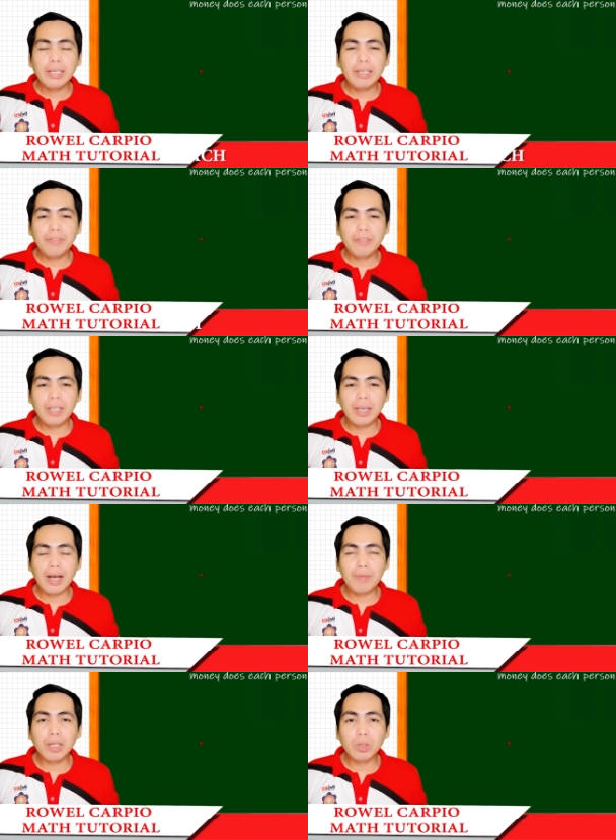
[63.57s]
If they
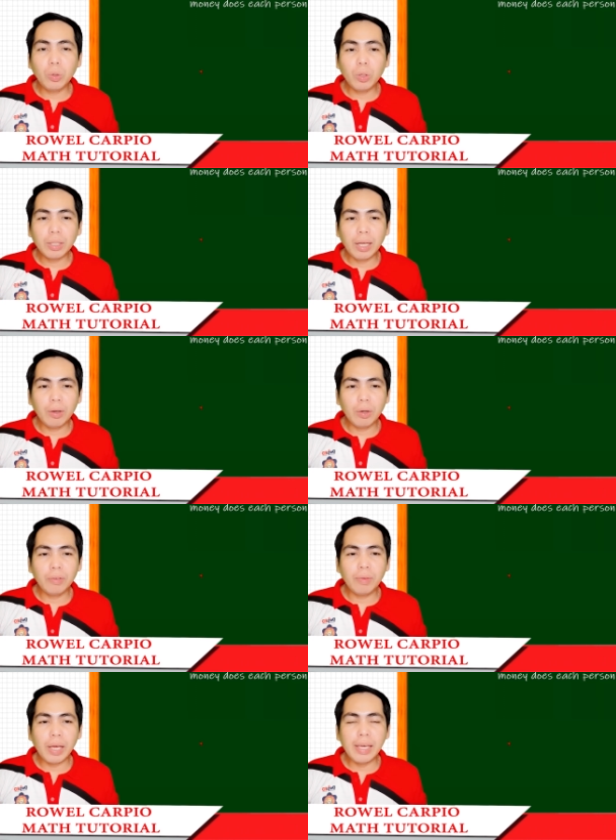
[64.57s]
have a total
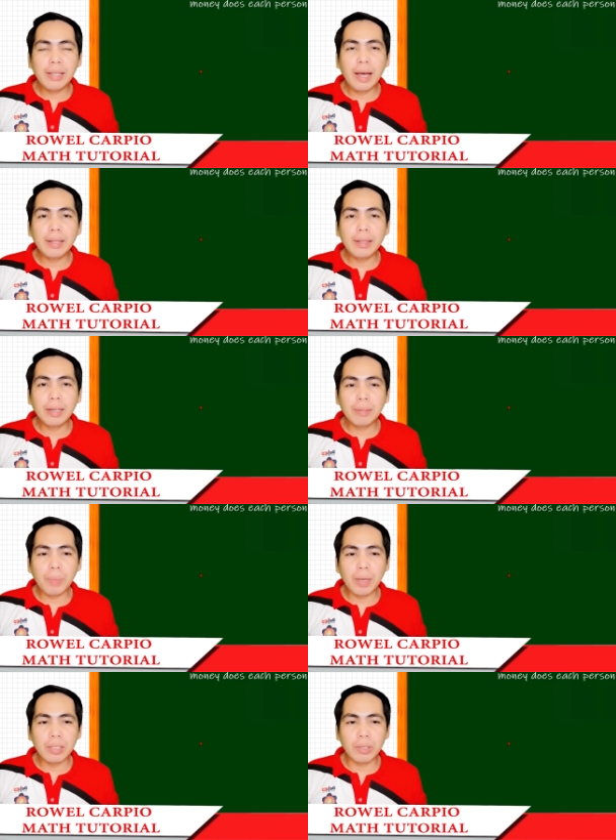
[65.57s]
of 800
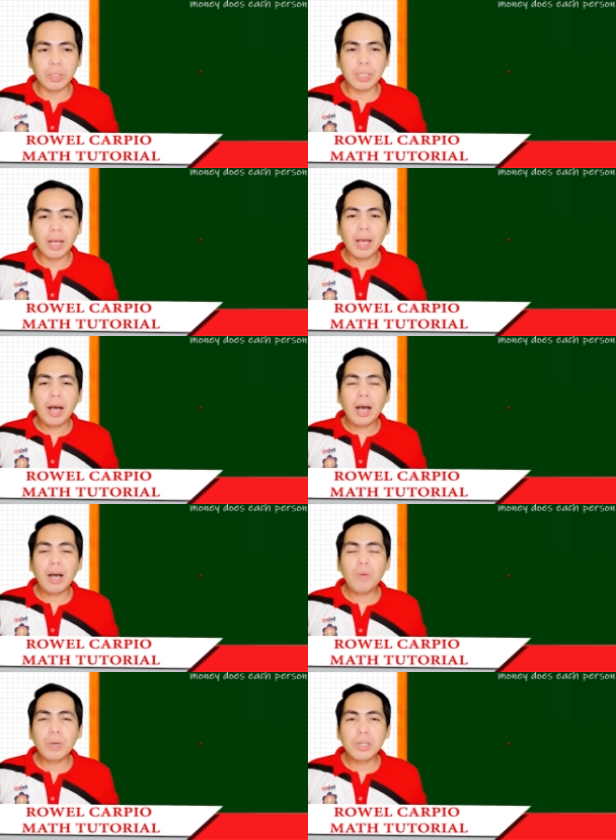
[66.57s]
pesos,
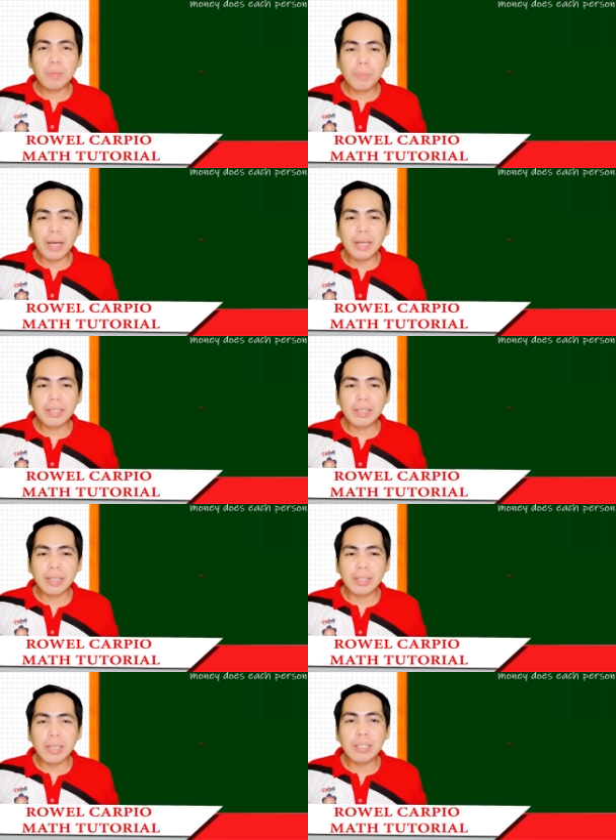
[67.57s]
how much money
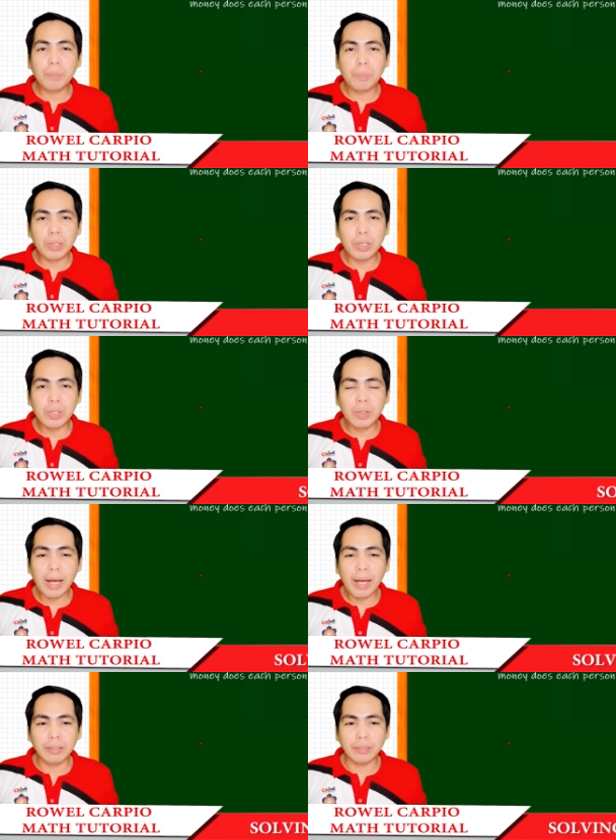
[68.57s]
does each person
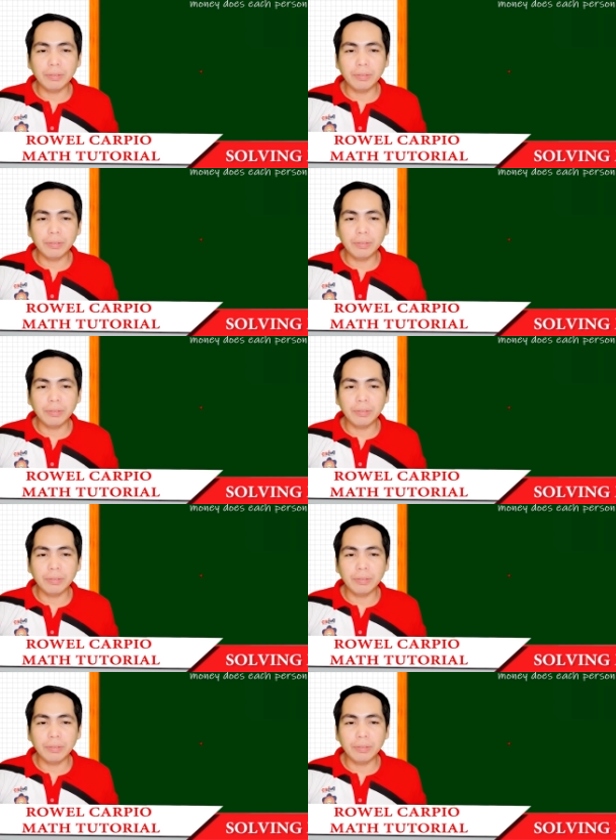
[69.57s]
have?